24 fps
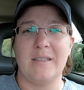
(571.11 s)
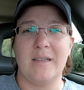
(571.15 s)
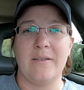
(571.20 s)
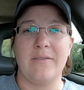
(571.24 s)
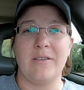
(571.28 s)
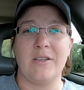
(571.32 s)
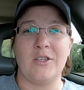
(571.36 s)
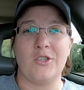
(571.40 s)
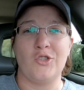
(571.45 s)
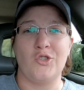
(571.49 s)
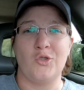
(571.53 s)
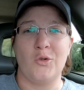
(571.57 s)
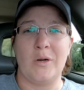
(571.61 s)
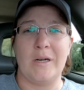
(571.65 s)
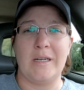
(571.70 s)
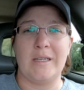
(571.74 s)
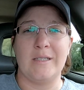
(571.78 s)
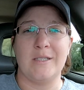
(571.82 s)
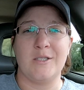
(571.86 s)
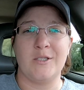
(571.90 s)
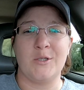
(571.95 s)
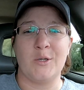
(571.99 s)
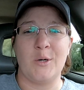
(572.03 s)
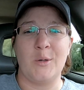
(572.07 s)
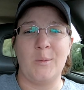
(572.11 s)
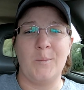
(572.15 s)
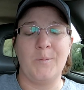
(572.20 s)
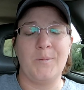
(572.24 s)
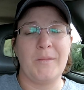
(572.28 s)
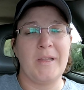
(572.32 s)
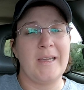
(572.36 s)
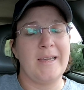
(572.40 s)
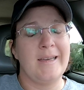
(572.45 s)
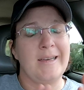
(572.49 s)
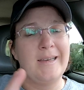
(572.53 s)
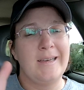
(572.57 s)
definitely enjoyed it. So
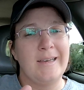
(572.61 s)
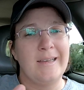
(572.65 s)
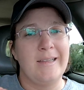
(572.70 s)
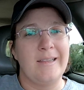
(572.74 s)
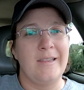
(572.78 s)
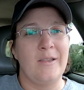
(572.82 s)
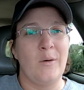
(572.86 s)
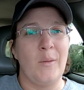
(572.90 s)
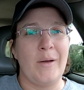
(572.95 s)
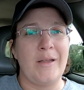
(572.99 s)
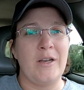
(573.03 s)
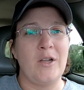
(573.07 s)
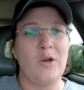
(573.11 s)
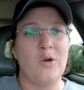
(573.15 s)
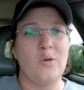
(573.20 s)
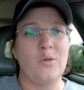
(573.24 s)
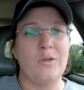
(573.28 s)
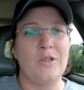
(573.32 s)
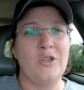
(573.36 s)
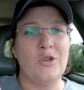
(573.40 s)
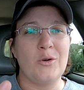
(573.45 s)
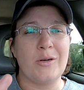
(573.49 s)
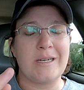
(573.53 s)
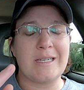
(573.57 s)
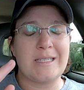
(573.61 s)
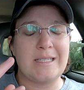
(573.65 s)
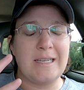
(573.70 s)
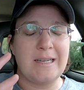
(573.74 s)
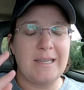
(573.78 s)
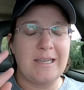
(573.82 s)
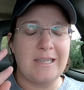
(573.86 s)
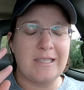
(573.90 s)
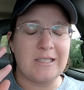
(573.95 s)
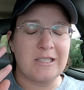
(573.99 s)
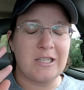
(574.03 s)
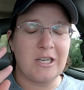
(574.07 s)
Though I know New York
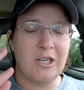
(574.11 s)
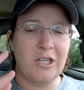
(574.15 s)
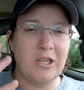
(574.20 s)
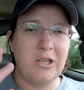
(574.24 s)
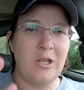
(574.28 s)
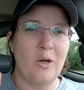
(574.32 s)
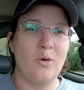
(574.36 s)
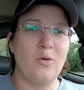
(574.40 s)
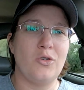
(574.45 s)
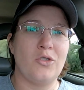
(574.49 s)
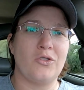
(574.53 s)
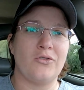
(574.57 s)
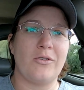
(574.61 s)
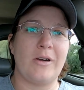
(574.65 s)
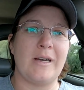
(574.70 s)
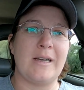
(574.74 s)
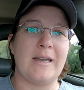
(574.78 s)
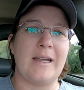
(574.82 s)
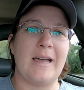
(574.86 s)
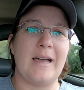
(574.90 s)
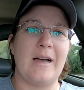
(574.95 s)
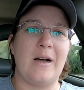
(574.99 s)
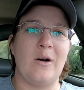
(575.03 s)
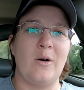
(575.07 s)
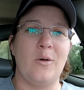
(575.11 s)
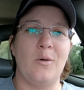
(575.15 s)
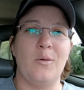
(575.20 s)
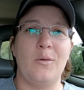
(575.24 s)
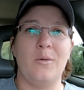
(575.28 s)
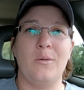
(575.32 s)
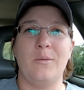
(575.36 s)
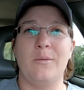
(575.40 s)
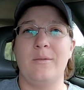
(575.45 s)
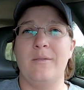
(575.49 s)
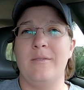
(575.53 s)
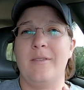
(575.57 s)
City is closed right now,
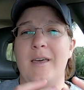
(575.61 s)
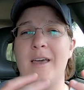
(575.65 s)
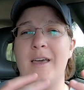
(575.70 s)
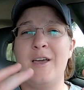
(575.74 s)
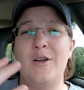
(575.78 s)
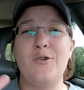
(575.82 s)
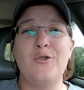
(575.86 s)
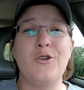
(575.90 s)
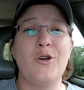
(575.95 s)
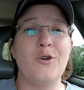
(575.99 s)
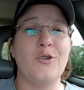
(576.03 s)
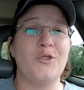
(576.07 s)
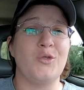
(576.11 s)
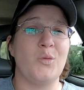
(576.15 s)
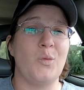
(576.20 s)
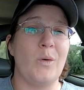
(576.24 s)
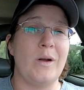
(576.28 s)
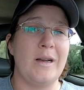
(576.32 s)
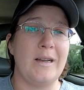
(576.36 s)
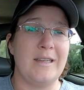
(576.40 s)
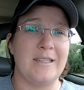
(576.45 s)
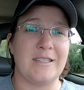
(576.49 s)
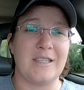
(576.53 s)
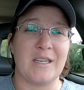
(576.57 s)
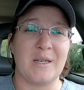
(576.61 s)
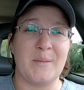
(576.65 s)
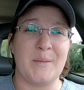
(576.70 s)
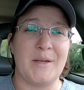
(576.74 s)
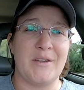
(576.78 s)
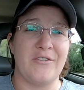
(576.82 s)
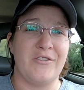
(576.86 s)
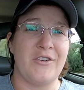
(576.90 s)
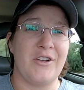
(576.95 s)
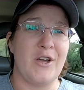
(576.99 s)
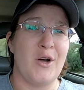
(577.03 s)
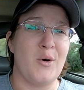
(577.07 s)
who knows when it's going to
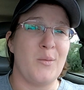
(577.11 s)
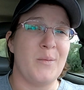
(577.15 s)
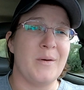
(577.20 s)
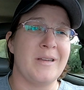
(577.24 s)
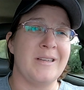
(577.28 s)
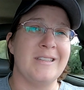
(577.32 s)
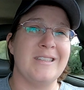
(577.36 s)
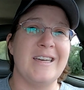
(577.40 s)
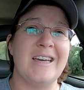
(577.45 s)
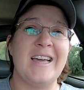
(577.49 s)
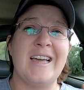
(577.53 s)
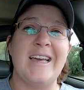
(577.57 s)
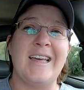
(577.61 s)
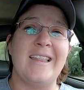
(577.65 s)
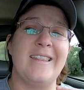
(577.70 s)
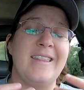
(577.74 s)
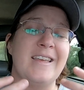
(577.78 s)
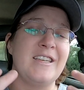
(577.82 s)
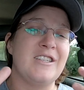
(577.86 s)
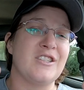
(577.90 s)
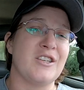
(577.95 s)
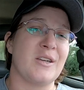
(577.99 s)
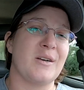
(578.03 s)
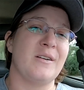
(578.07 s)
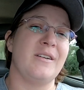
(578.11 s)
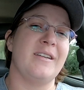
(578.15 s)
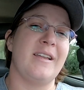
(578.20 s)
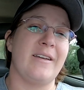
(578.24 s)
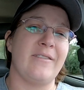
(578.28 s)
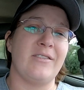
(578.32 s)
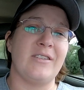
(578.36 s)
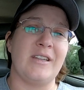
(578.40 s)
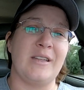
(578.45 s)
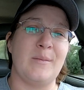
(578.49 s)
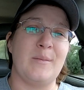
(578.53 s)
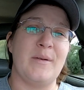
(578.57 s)
be reopened. Things are going to
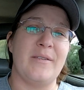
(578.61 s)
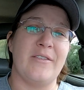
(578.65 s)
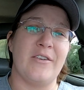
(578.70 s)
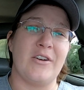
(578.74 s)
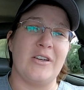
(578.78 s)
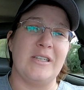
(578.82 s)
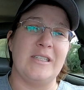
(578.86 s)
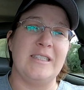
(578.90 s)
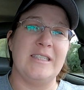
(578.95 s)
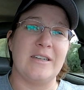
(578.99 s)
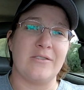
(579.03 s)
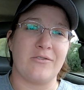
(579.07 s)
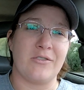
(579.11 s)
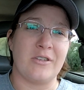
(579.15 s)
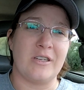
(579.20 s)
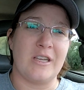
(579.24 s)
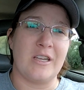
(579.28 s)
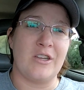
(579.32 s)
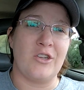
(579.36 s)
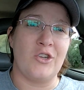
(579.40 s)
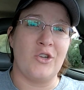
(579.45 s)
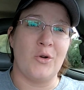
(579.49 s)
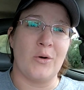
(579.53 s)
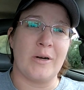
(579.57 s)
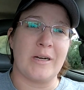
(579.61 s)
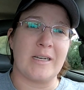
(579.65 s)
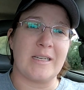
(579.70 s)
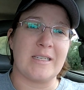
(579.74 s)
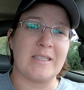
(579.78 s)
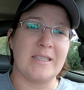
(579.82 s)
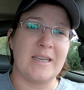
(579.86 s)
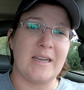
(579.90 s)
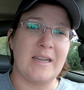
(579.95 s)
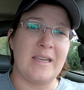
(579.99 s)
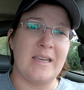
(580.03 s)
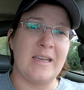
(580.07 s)
definitely be very different in New York
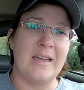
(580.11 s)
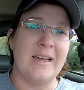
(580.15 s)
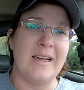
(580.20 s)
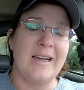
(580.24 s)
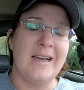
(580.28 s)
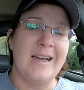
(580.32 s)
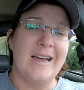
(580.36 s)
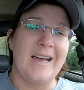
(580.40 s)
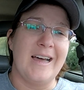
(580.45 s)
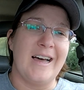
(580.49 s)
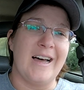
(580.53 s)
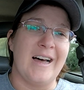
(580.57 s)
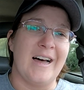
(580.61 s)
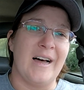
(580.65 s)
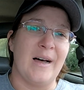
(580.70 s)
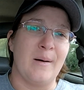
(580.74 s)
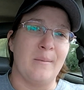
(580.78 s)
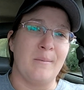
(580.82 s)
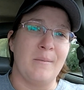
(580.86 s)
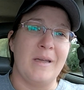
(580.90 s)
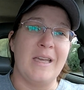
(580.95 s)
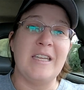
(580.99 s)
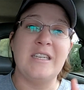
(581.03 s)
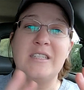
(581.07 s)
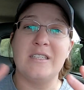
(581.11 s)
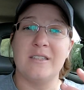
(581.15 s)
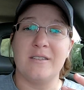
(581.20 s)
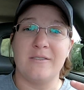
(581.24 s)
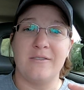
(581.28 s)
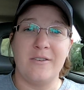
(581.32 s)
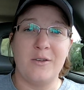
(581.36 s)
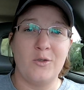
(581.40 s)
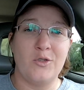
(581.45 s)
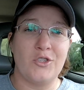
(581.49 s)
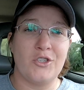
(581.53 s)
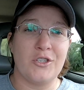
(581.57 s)
City into the
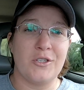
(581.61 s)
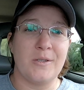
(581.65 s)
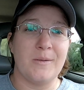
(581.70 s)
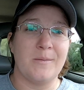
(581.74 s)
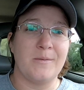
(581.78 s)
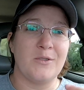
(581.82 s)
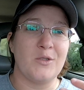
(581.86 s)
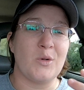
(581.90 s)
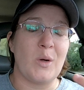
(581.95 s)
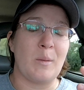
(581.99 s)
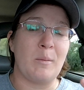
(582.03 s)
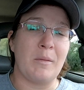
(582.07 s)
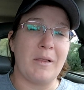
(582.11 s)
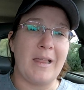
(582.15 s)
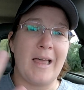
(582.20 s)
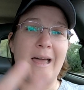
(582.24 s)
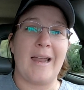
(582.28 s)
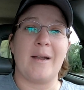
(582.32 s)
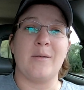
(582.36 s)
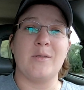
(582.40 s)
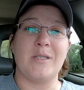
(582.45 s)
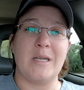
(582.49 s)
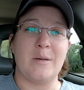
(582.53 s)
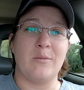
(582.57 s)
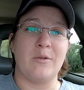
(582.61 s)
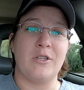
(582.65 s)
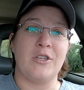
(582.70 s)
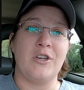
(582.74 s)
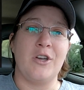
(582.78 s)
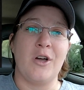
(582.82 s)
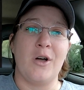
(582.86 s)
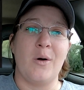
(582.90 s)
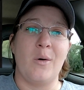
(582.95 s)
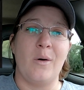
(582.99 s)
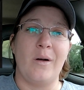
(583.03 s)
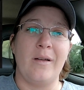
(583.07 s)
future. So I'm glad I was able to
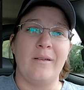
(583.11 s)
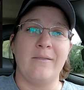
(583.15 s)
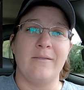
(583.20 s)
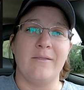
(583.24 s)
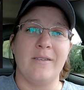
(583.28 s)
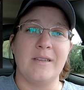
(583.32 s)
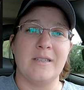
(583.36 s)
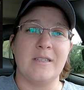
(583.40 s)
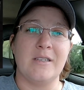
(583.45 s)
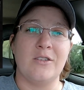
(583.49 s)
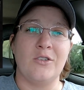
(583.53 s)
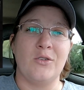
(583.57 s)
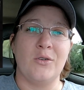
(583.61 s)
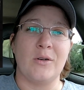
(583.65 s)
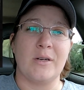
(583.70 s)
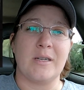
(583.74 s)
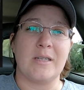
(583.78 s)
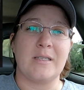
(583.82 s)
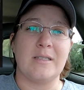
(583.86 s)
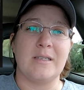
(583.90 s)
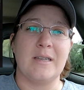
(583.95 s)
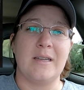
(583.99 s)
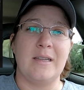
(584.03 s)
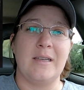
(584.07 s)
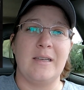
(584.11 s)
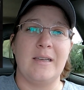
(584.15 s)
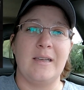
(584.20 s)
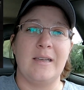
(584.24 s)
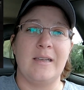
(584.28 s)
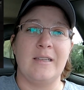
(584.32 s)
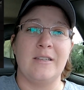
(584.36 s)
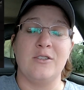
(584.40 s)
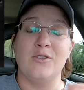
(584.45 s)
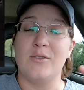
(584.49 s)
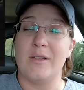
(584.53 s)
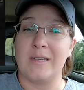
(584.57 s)
go and visit New York City
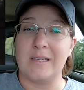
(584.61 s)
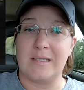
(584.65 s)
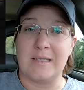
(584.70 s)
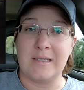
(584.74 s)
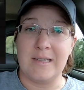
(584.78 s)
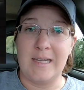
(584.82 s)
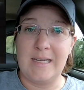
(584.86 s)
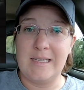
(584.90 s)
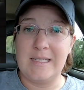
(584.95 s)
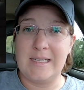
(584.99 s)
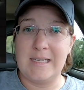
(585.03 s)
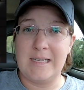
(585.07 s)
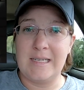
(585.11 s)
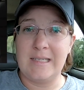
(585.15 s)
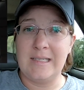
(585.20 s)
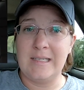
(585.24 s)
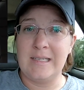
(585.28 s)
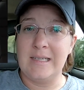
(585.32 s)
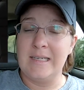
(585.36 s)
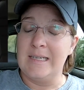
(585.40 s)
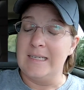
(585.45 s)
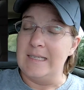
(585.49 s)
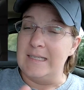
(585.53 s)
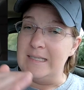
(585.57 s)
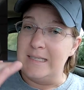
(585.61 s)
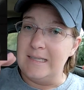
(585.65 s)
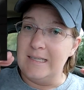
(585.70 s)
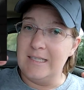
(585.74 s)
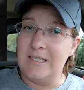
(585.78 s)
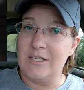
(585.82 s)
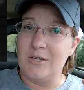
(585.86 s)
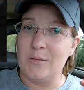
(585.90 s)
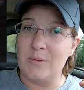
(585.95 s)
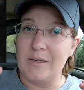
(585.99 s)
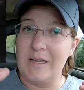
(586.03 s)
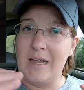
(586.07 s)
in 2019.
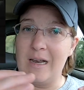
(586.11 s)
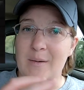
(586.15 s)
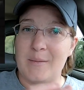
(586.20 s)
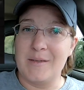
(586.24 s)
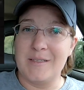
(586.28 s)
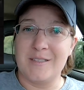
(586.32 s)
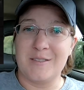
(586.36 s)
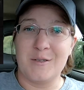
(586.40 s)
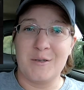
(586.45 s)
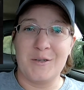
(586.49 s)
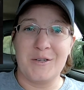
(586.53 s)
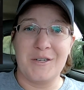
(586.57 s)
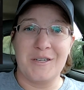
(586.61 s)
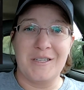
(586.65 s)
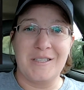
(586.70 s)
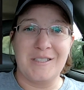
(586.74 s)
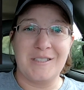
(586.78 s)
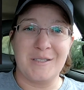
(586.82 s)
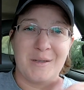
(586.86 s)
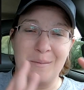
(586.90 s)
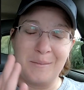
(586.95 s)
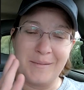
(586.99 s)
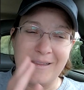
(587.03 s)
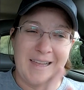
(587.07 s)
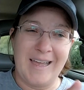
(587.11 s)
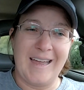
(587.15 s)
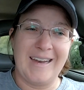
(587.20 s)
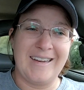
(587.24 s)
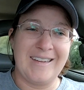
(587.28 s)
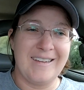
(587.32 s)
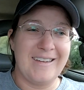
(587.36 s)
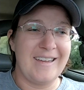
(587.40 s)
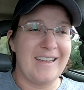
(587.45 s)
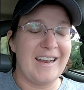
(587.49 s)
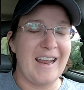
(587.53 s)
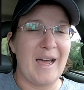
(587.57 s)
This year would not have been so good, so I'm
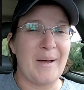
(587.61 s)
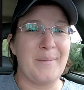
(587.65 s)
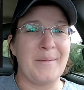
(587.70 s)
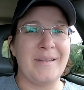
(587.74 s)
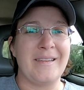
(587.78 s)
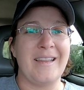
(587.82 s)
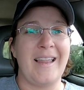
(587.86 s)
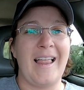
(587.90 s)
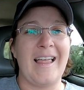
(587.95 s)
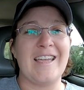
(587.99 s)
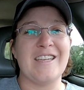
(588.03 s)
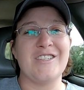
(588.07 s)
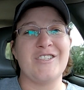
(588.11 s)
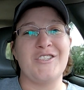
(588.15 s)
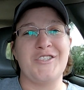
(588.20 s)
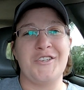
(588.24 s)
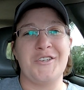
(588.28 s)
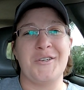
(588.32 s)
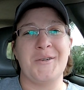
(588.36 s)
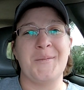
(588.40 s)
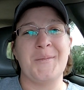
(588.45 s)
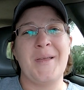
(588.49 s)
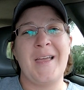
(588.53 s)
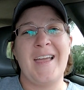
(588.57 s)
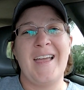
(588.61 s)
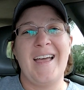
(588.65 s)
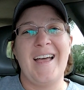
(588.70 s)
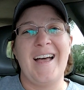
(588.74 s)
glad it happened last year.